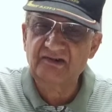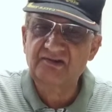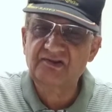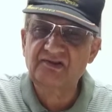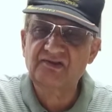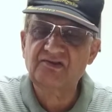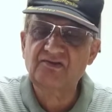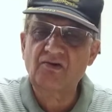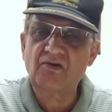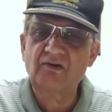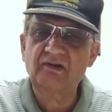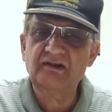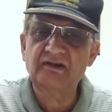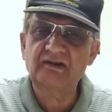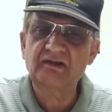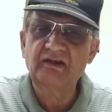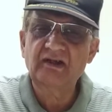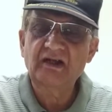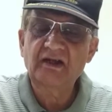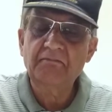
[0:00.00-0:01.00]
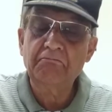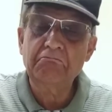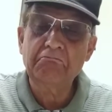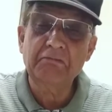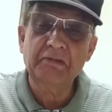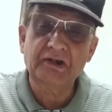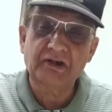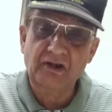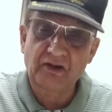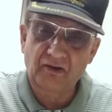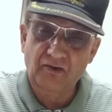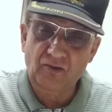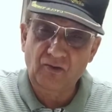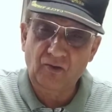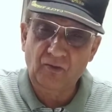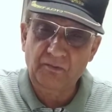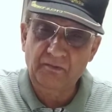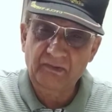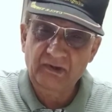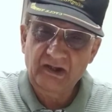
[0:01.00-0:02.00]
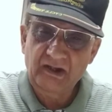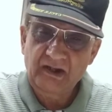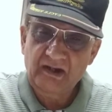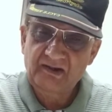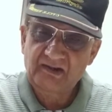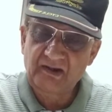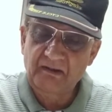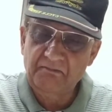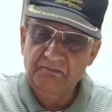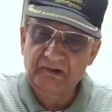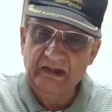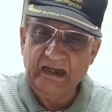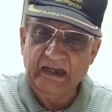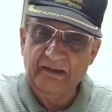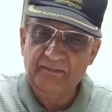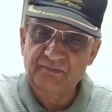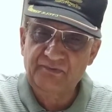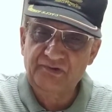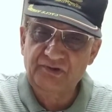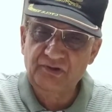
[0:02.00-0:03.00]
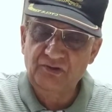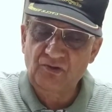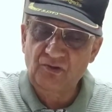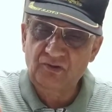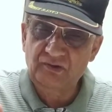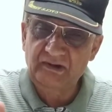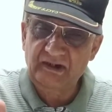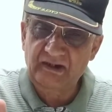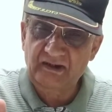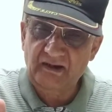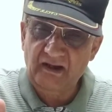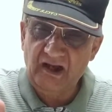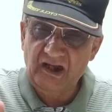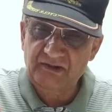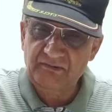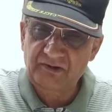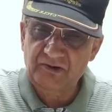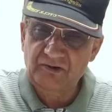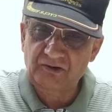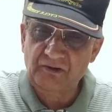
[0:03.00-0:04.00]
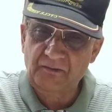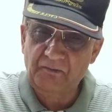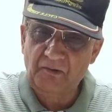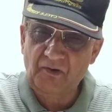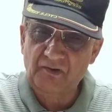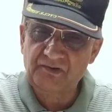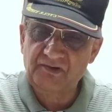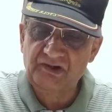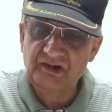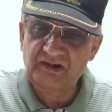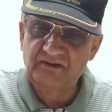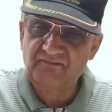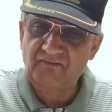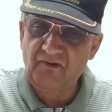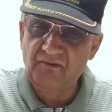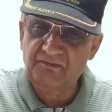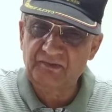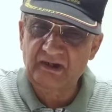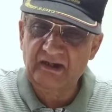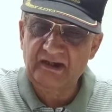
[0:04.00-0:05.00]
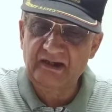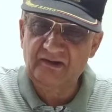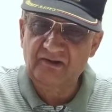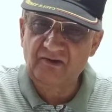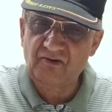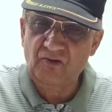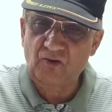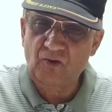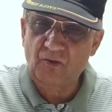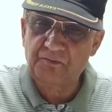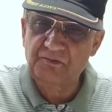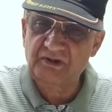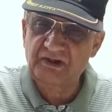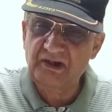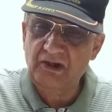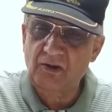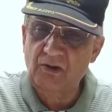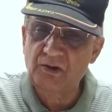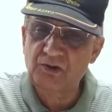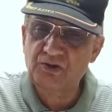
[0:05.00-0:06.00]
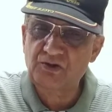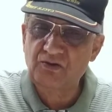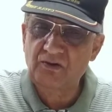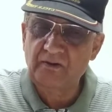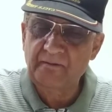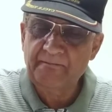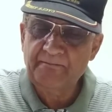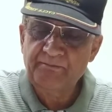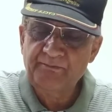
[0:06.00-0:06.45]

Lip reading: this is called the middle lobe. Sometimes the enlargement of the prostate from the lateral lobes, they also